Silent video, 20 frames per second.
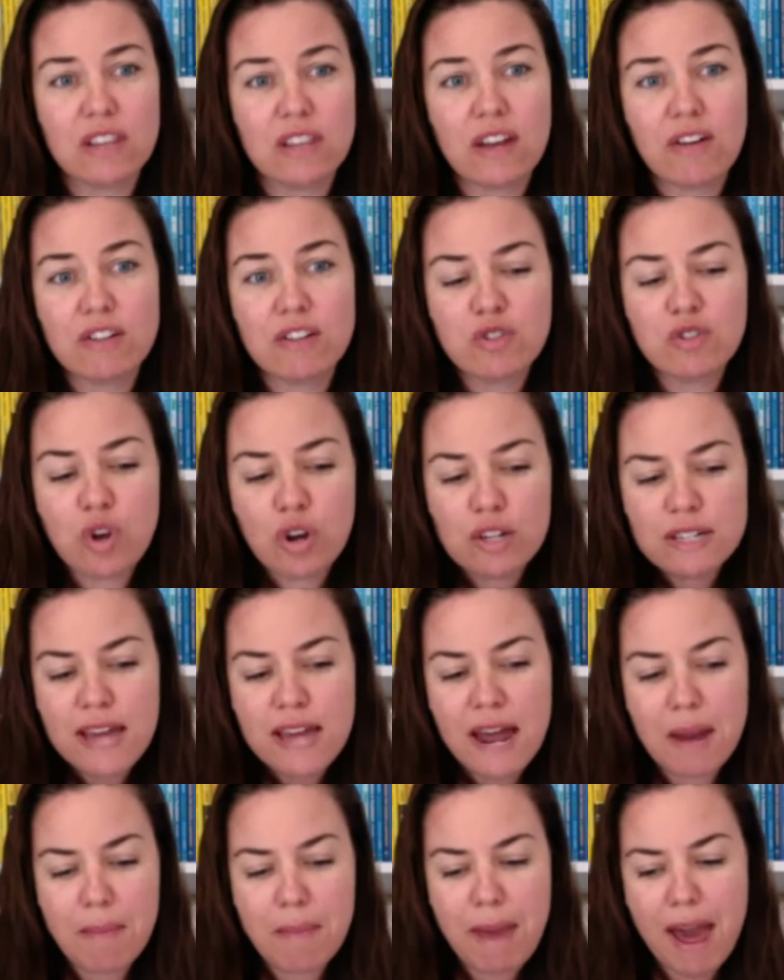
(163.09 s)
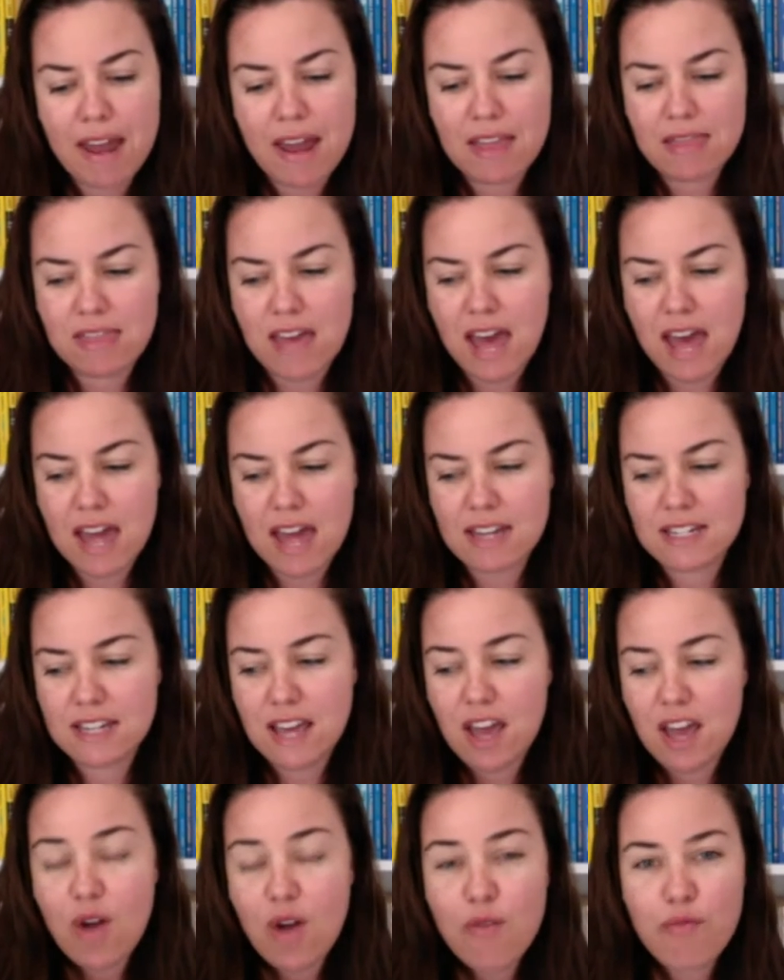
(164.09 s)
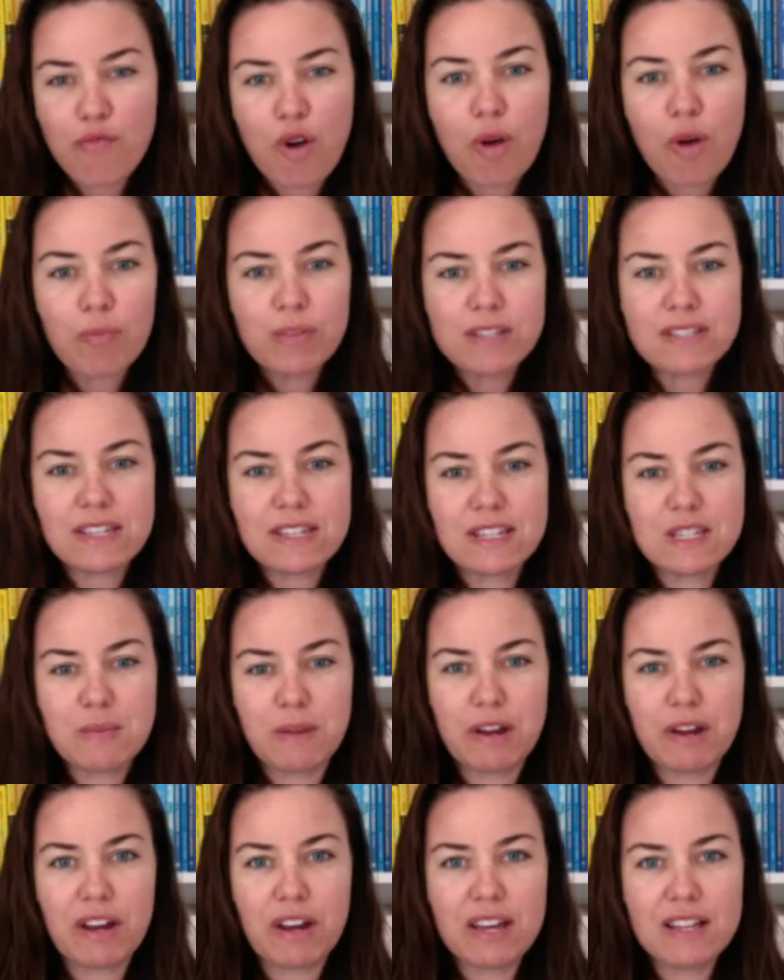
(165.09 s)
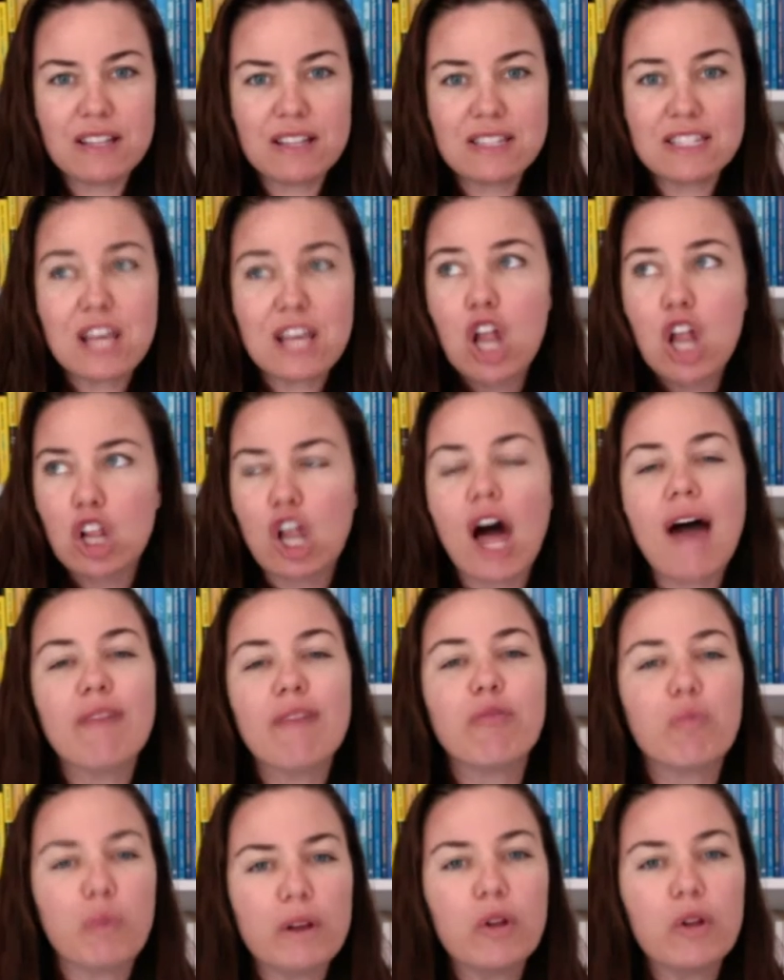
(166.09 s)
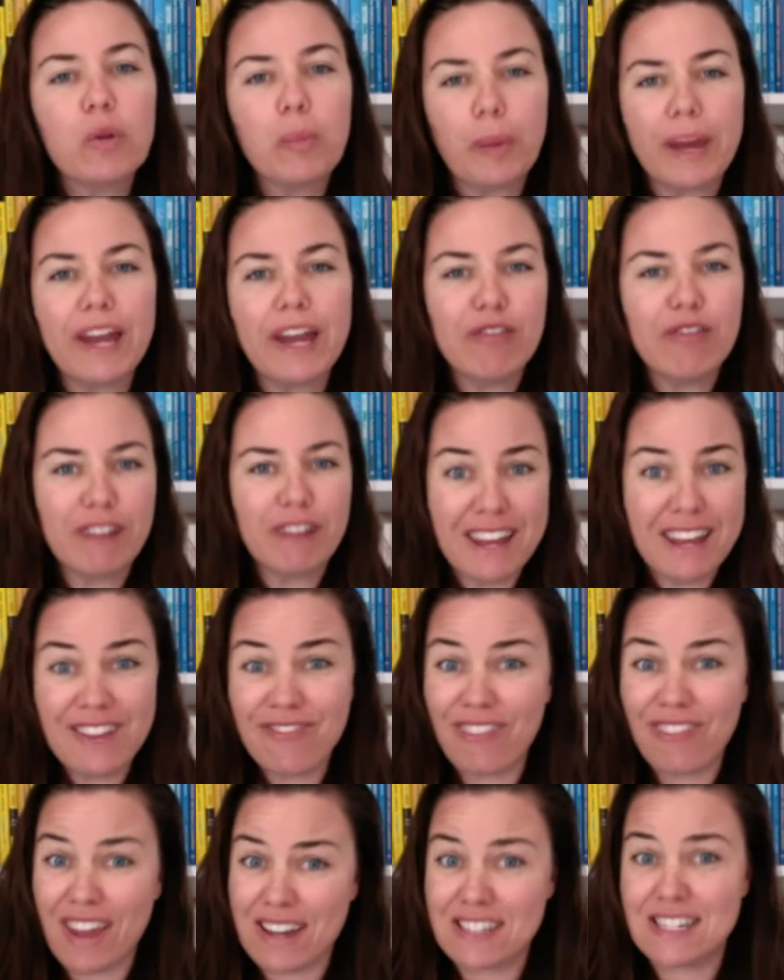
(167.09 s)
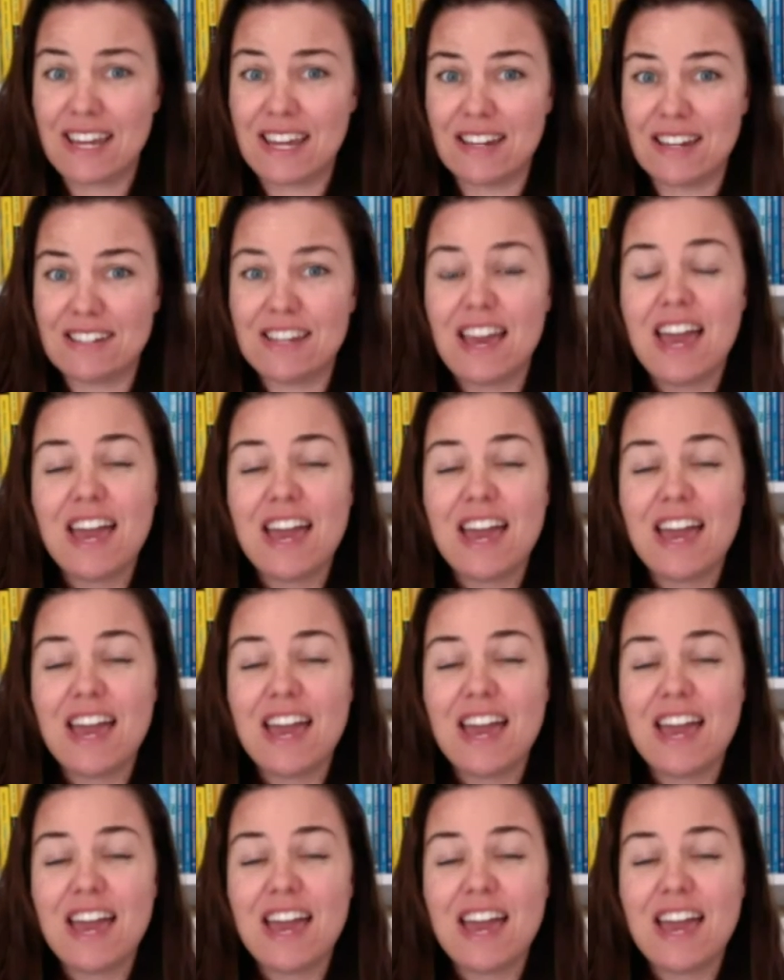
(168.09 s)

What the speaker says: There is no doubt about it that from this experience, life will be reinvented.